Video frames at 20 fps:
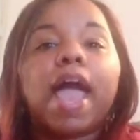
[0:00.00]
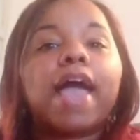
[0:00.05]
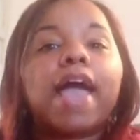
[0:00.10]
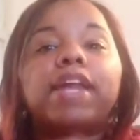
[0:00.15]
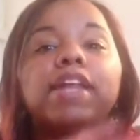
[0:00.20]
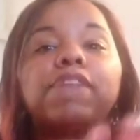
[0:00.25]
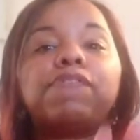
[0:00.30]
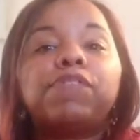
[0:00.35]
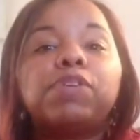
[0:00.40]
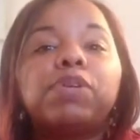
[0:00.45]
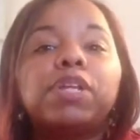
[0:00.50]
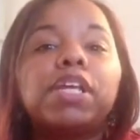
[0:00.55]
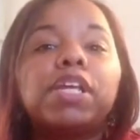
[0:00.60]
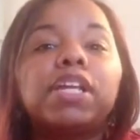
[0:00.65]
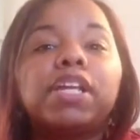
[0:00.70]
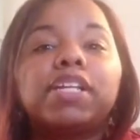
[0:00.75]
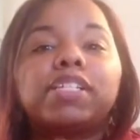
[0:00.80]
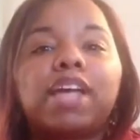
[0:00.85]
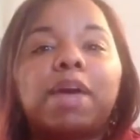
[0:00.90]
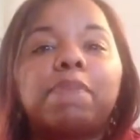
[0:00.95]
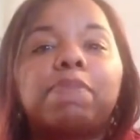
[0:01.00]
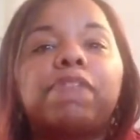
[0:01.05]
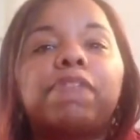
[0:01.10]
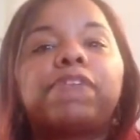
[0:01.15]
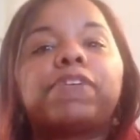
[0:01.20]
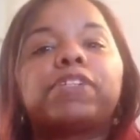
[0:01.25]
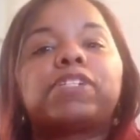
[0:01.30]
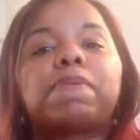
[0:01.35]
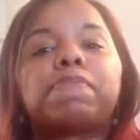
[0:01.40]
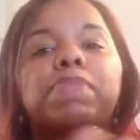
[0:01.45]
And if you need an example
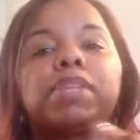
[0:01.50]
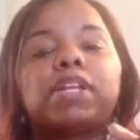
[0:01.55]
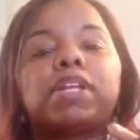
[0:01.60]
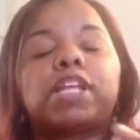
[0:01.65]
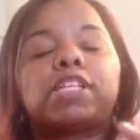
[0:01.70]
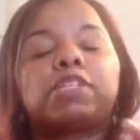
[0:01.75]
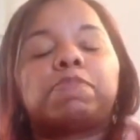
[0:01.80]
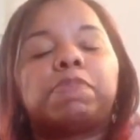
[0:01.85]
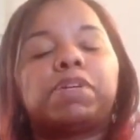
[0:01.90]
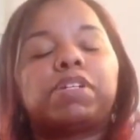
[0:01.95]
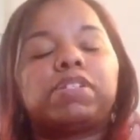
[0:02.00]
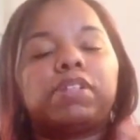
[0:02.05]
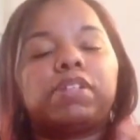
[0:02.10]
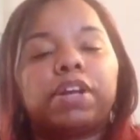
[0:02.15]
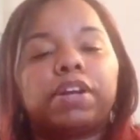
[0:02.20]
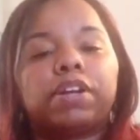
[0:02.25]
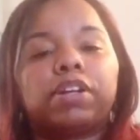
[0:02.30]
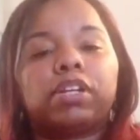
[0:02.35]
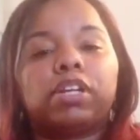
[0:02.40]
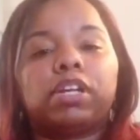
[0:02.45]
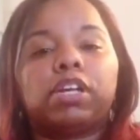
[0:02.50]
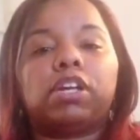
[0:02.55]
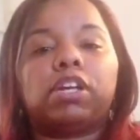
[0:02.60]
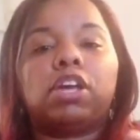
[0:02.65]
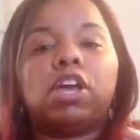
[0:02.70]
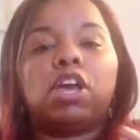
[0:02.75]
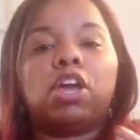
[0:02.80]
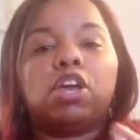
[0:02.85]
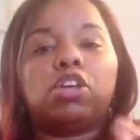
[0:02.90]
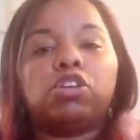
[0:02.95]
for something that's particularly
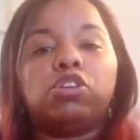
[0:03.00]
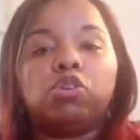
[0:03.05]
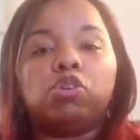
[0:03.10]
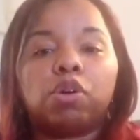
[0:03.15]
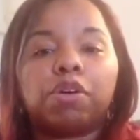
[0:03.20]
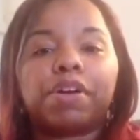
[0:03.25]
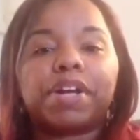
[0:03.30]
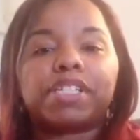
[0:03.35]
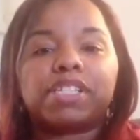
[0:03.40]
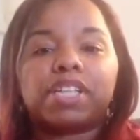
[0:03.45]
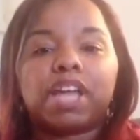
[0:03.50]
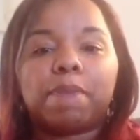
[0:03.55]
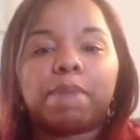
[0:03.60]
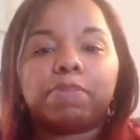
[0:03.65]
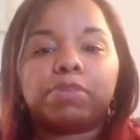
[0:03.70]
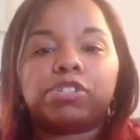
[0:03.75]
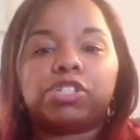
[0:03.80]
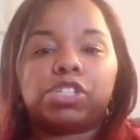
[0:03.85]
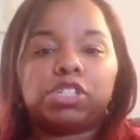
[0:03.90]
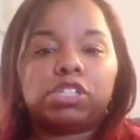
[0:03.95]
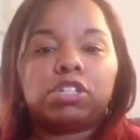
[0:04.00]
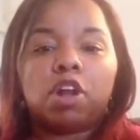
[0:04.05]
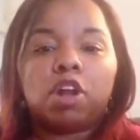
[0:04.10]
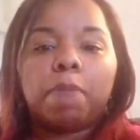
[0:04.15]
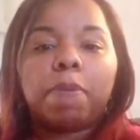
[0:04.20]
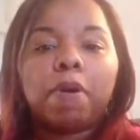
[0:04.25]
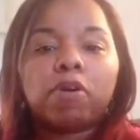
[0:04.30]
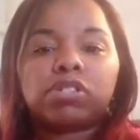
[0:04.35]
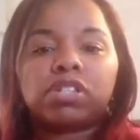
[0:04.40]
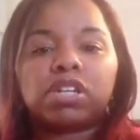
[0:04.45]
your example, just,
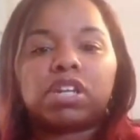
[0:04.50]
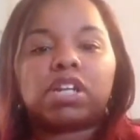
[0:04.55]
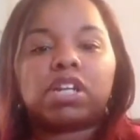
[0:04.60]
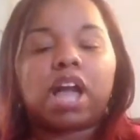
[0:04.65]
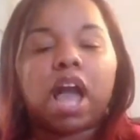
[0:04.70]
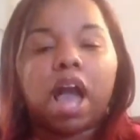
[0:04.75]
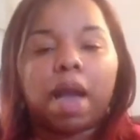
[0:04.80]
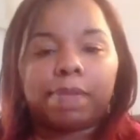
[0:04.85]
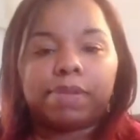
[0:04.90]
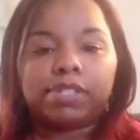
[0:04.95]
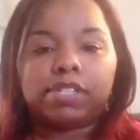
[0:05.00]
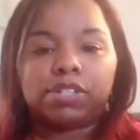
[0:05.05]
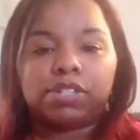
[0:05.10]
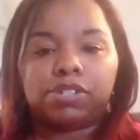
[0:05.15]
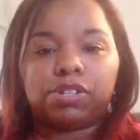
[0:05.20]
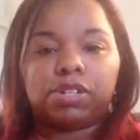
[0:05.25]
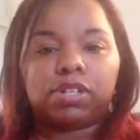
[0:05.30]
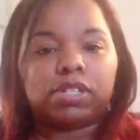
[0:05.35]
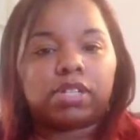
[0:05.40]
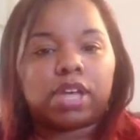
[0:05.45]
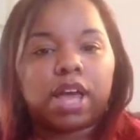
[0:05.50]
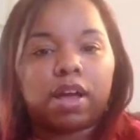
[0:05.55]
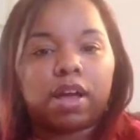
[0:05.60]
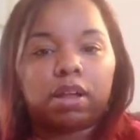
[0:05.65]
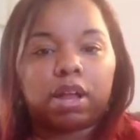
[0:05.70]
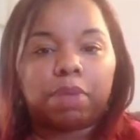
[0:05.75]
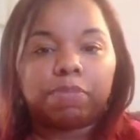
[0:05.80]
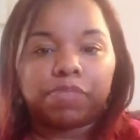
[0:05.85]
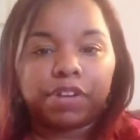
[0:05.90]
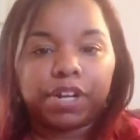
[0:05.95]
post it in the comments. As you could
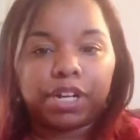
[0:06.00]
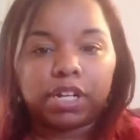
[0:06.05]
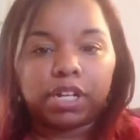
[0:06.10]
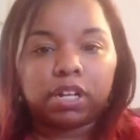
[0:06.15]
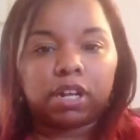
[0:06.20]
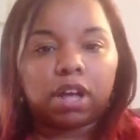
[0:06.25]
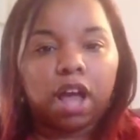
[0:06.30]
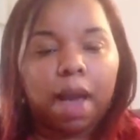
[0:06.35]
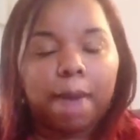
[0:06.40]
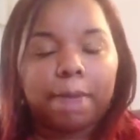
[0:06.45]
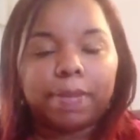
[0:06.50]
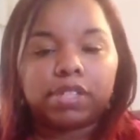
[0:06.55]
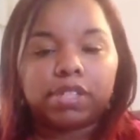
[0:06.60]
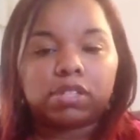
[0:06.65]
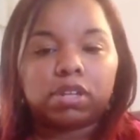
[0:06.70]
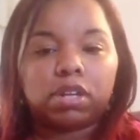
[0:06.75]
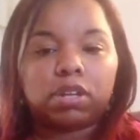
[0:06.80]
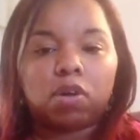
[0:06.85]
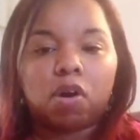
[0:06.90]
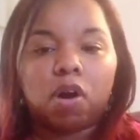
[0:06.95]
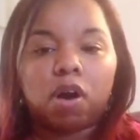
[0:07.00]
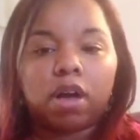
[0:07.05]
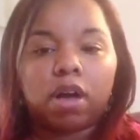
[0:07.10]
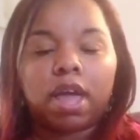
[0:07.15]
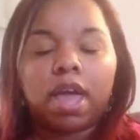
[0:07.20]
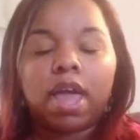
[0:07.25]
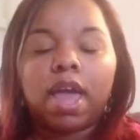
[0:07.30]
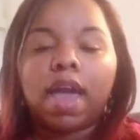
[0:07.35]
tell, I'm reading the comments along.